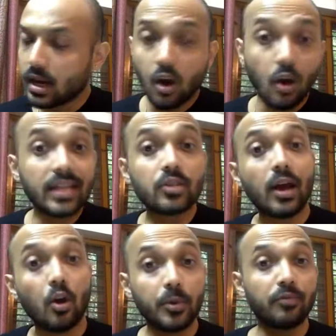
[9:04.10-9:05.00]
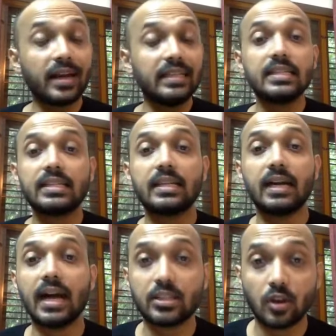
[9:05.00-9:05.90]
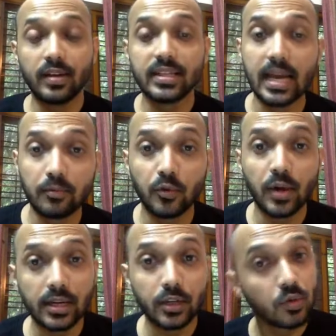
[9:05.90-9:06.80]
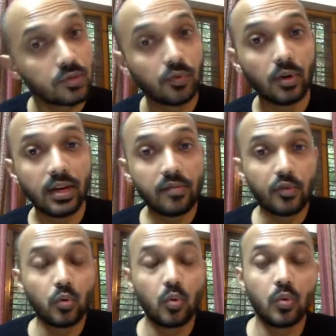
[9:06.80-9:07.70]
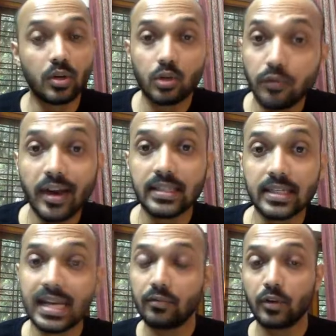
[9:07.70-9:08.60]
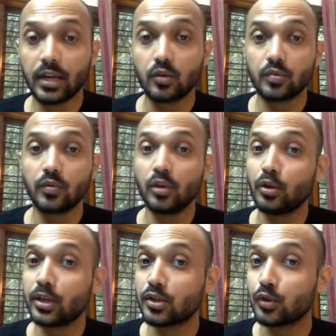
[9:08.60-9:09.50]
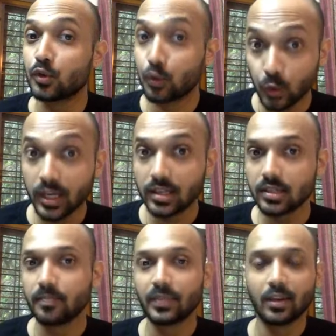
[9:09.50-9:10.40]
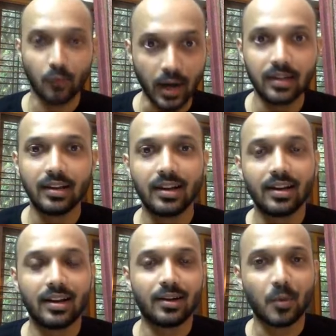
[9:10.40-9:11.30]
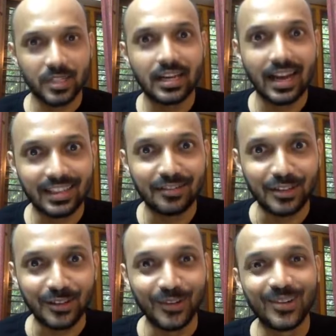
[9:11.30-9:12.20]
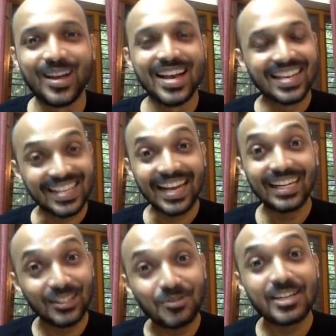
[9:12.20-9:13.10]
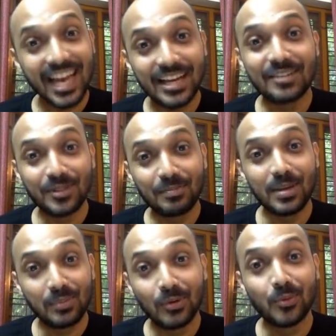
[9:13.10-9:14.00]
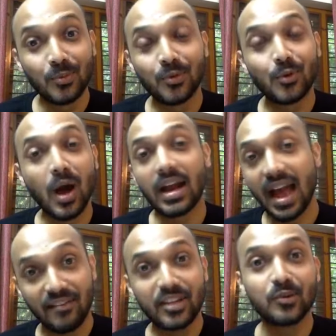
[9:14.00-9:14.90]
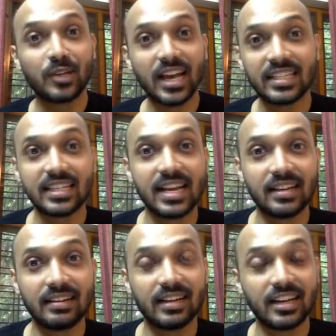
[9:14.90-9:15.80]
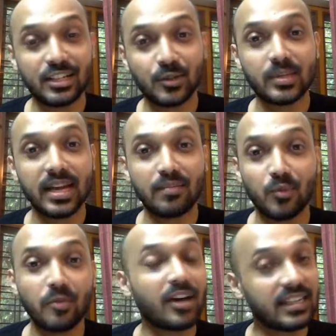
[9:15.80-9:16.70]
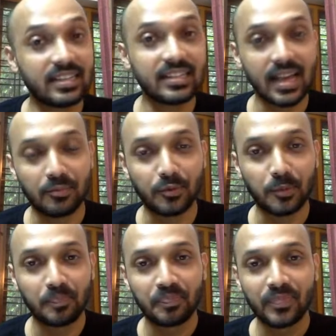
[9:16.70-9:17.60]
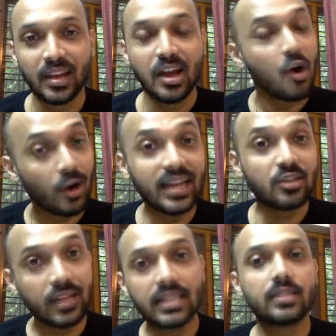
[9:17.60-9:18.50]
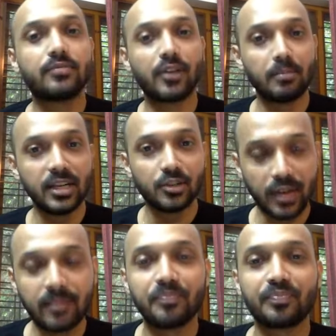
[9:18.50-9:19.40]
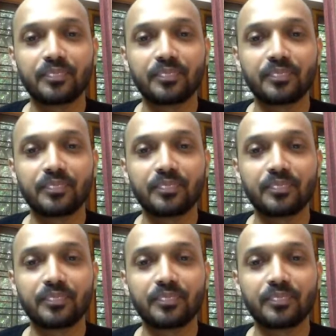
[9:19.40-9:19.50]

Alright, so I hope you find this as always helpful and useful. If you do find this helpful and useful, you need to do two things. One, obviously like the video. Secondly, do share it with people who are having uric acid issues and would find this helpful. Alright, so that's from me today.